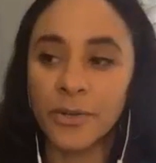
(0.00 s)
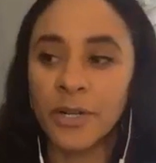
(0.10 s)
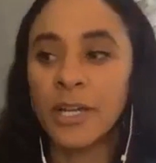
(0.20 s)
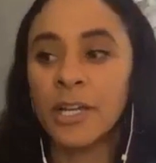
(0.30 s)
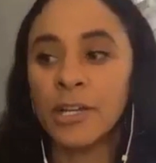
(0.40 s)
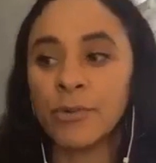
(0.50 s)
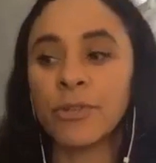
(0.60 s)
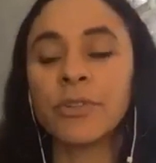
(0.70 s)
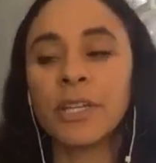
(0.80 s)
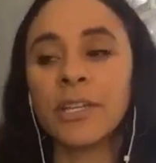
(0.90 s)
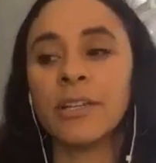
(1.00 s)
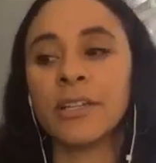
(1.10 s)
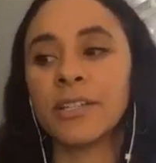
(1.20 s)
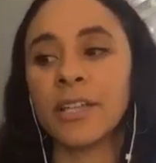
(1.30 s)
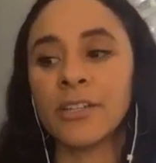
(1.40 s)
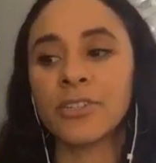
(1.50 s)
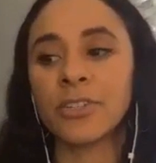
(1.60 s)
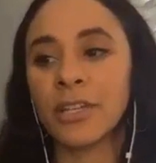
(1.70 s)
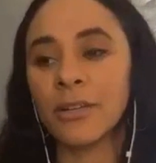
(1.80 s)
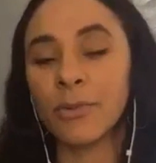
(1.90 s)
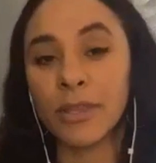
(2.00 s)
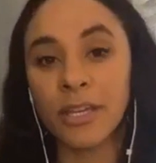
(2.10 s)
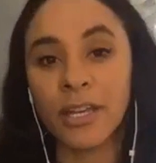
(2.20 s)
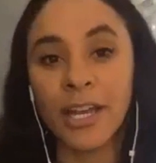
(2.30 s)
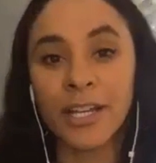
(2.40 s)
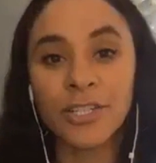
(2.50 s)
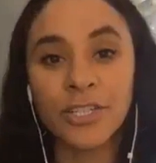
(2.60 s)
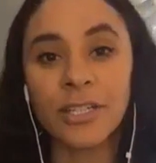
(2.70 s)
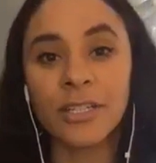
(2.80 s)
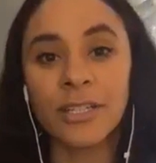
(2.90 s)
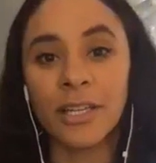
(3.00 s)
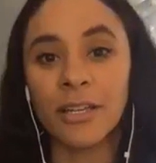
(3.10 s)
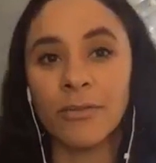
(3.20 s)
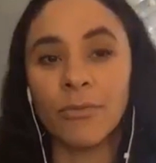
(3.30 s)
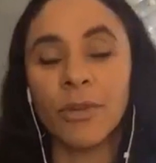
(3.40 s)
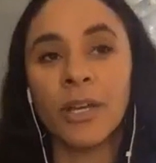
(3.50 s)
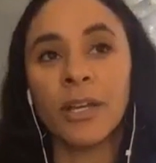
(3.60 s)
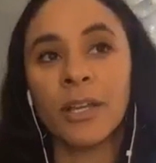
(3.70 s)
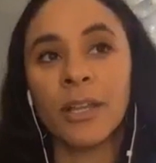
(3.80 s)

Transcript: So when you lead intentionally with connection and